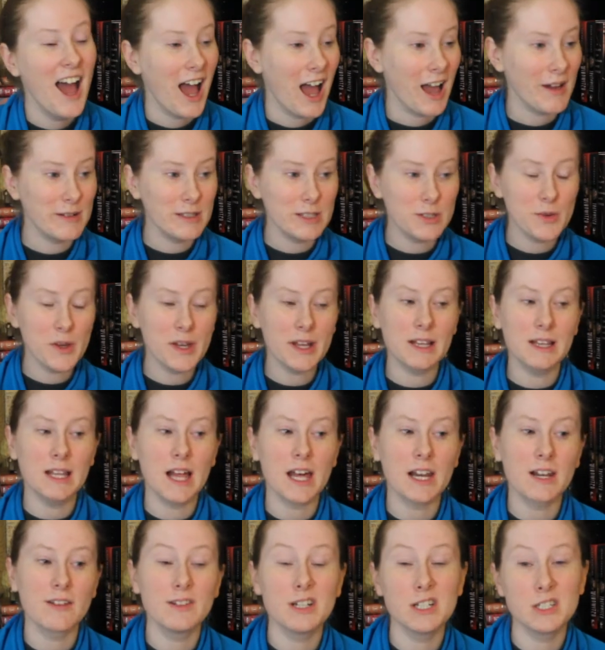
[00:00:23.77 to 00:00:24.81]
I've been doing a
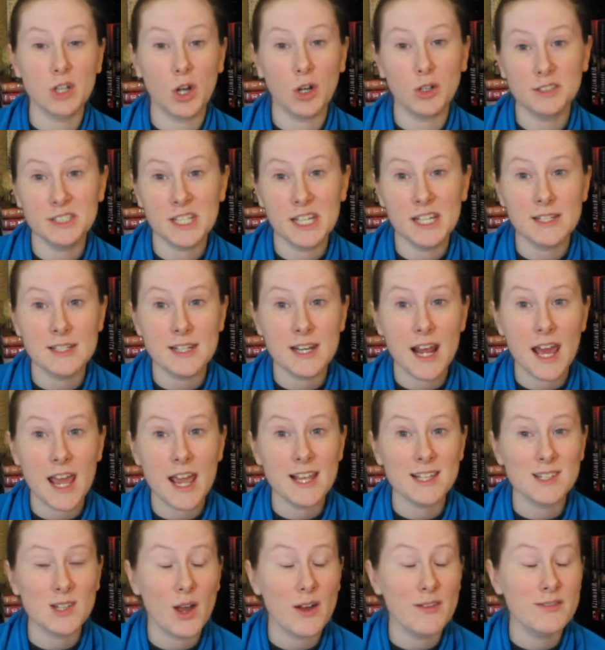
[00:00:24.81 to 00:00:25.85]
lot of adulting
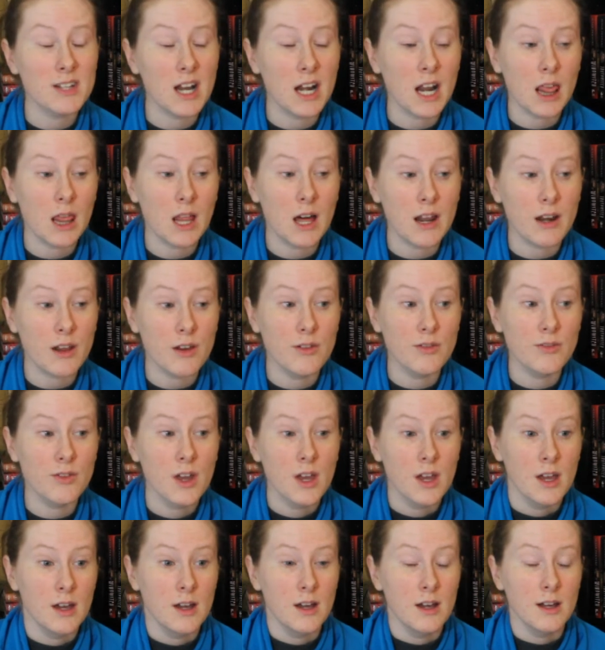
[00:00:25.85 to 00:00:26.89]
today, so I've done a lot of
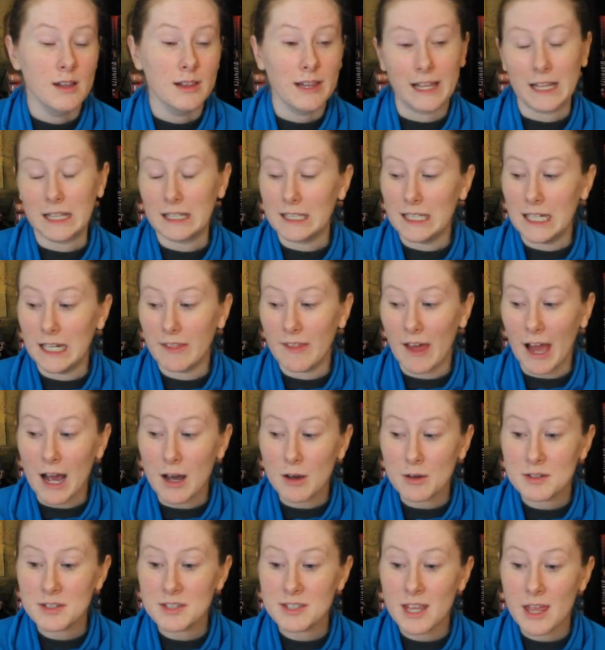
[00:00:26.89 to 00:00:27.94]
like cleaning the
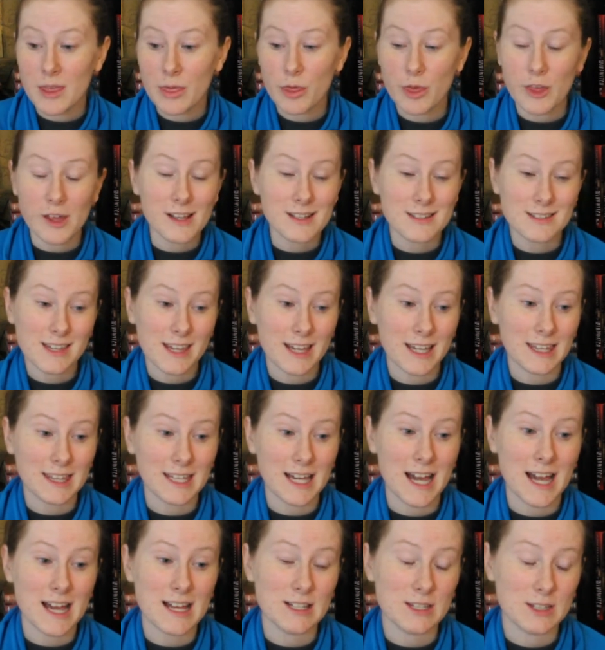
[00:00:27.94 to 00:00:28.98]
house and things like
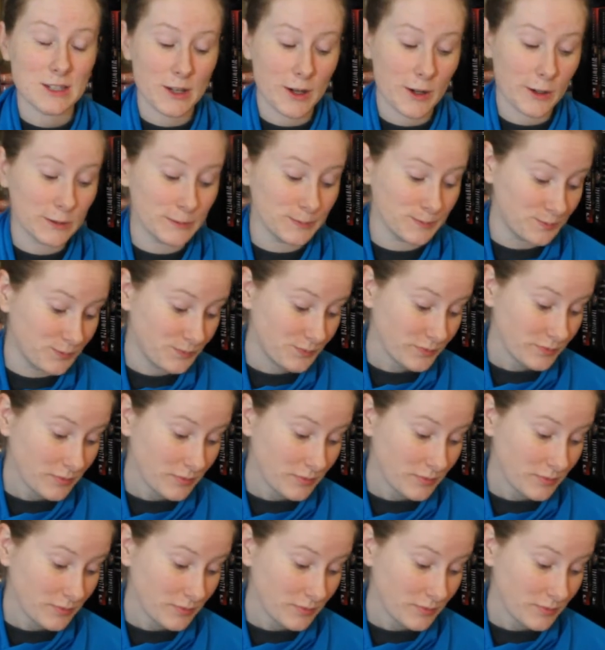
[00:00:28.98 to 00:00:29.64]
that, so